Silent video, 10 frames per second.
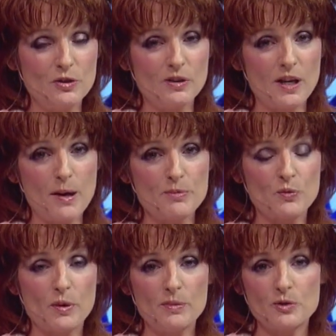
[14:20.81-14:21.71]
It comes
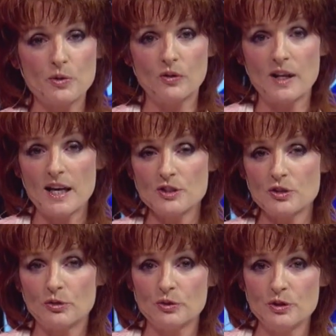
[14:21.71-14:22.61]
from Israel
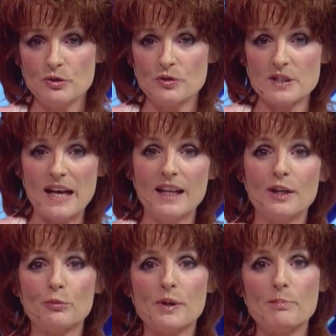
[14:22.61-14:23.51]
National News in
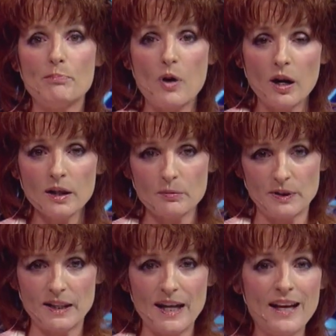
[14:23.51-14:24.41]
a
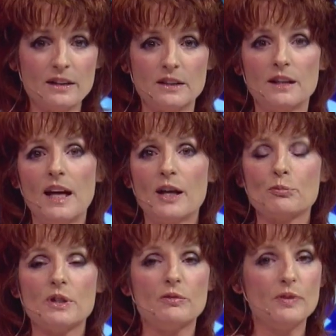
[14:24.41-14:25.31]
remarkably candid and
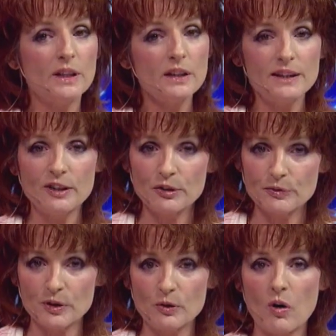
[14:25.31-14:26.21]
revealing
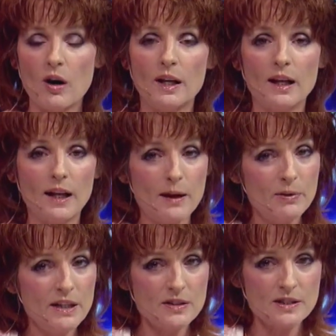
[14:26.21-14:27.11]
interview on
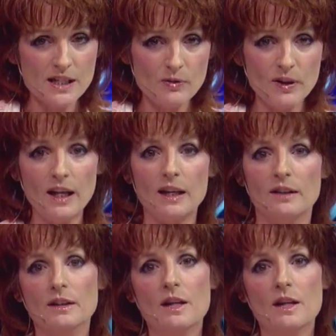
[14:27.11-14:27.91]
Lebanese TV.